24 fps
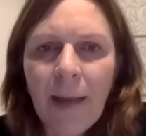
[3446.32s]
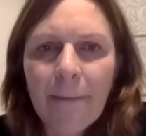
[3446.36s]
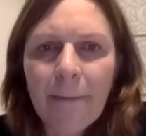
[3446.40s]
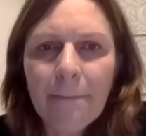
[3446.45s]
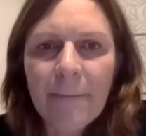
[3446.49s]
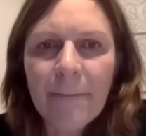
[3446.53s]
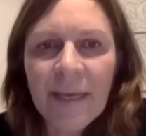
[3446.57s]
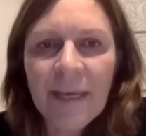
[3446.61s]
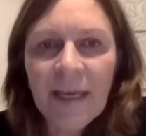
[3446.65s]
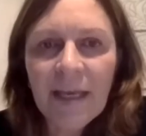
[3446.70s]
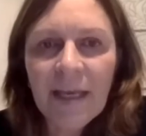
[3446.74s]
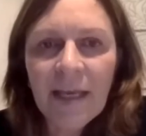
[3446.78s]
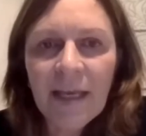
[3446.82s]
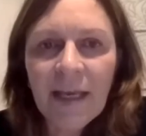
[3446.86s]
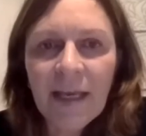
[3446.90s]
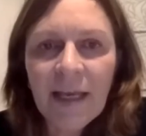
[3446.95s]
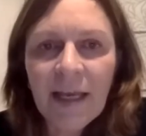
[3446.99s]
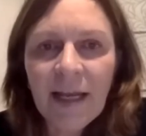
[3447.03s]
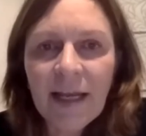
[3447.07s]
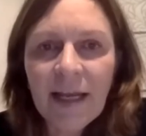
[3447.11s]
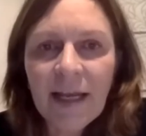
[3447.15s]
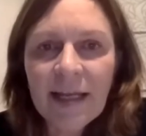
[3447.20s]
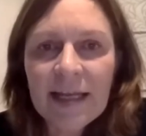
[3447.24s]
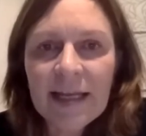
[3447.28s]
beginning and
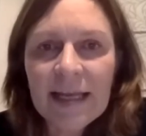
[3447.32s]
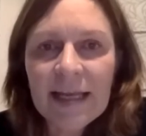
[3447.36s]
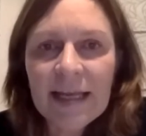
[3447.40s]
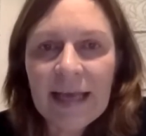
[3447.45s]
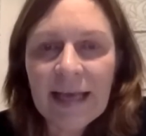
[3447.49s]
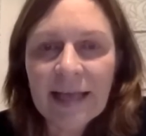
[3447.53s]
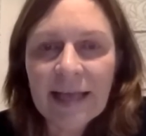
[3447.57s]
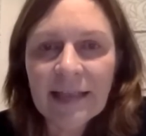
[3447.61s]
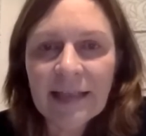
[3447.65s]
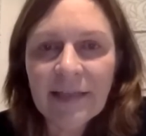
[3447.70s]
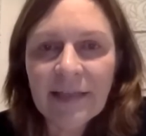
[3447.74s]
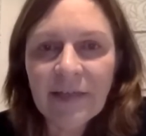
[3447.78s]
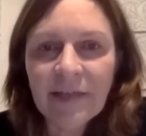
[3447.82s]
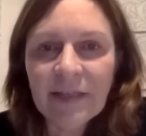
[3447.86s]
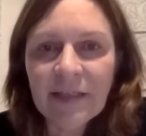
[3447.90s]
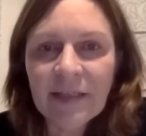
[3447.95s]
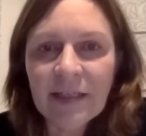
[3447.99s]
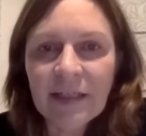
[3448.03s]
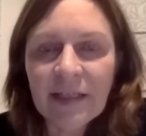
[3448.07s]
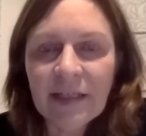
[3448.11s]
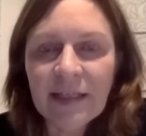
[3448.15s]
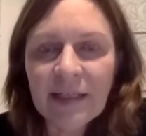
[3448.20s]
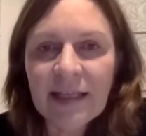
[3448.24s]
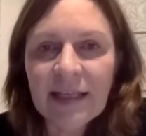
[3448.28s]
ending
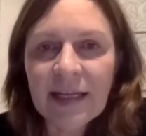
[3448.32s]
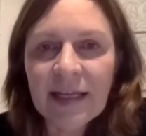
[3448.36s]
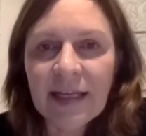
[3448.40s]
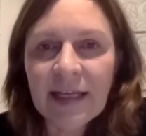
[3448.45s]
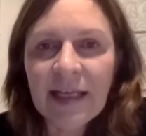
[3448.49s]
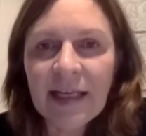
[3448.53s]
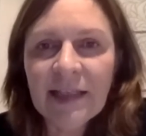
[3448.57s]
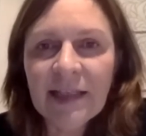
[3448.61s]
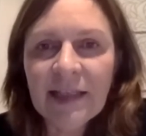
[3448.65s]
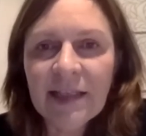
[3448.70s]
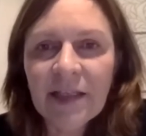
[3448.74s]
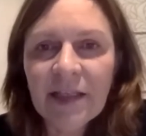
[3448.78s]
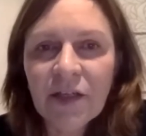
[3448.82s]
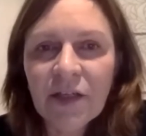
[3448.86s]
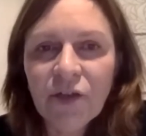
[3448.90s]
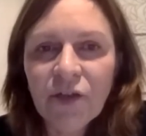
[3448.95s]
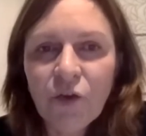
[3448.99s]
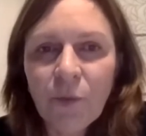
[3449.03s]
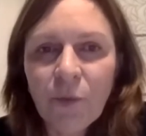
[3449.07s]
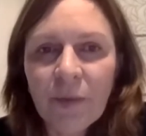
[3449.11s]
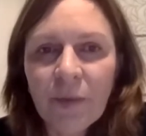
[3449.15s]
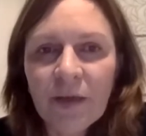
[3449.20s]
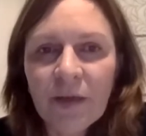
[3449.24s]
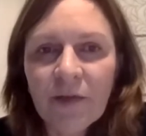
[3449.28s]
activities, and easier
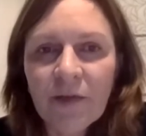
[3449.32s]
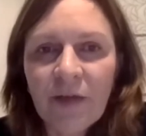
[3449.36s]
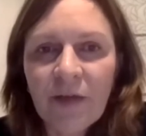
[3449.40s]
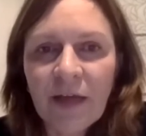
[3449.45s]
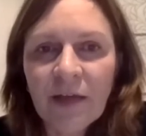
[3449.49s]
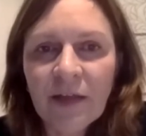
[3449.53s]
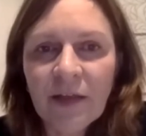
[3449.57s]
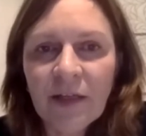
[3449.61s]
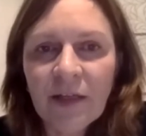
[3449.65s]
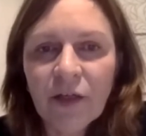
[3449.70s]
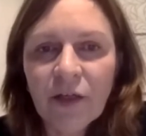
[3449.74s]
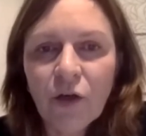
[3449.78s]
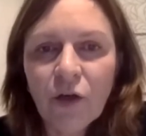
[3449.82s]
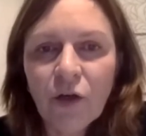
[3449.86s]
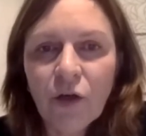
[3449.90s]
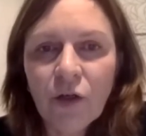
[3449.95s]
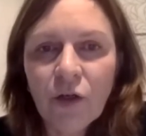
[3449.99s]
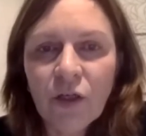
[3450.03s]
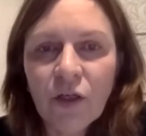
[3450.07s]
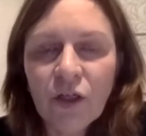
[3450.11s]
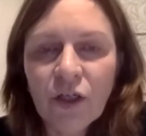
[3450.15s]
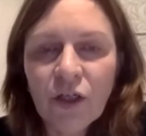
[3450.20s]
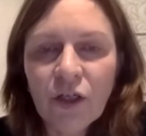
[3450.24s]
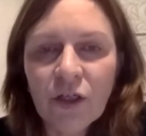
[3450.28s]
topic rather than
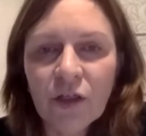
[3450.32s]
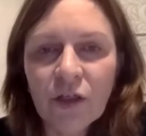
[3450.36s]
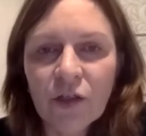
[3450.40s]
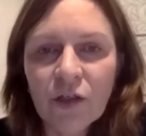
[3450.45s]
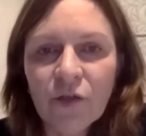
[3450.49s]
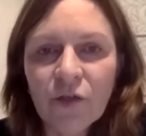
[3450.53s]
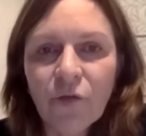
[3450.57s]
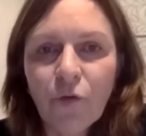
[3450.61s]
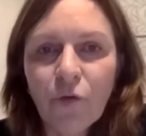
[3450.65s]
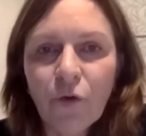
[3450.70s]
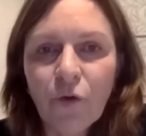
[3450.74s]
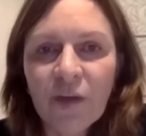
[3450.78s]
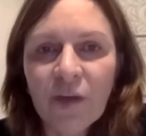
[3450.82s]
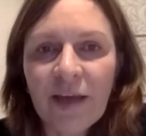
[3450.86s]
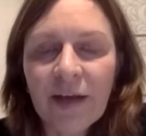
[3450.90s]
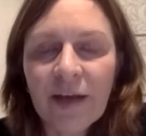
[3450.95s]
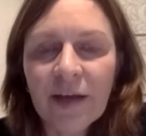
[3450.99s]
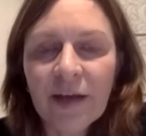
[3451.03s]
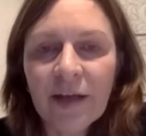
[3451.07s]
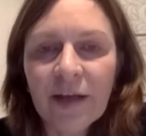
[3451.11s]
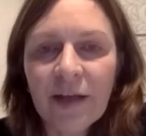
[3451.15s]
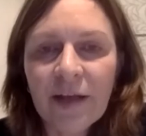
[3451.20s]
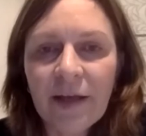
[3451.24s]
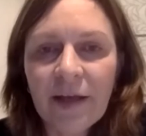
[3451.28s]
conditionals for
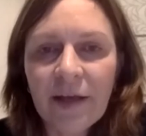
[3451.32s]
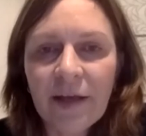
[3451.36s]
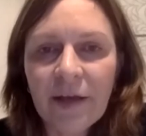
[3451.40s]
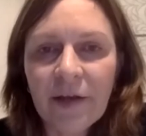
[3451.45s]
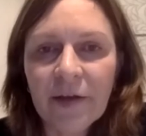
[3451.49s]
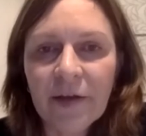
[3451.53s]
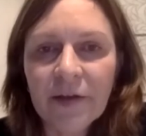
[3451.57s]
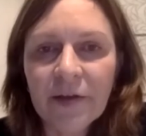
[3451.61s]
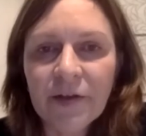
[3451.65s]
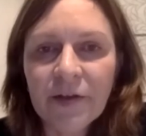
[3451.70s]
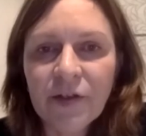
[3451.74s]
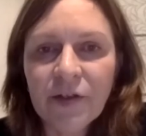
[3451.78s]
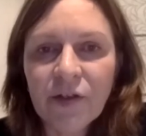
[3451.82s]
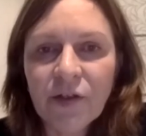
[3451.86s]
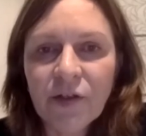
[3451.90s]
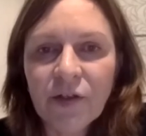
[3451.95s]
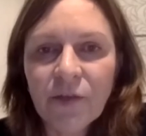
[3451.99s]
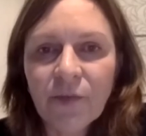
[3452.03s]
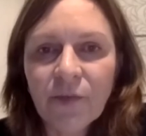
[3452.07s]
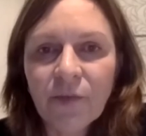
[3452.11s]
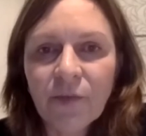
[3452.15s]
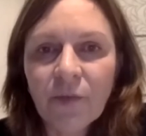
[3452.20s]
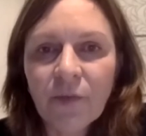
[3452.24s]
younger learners?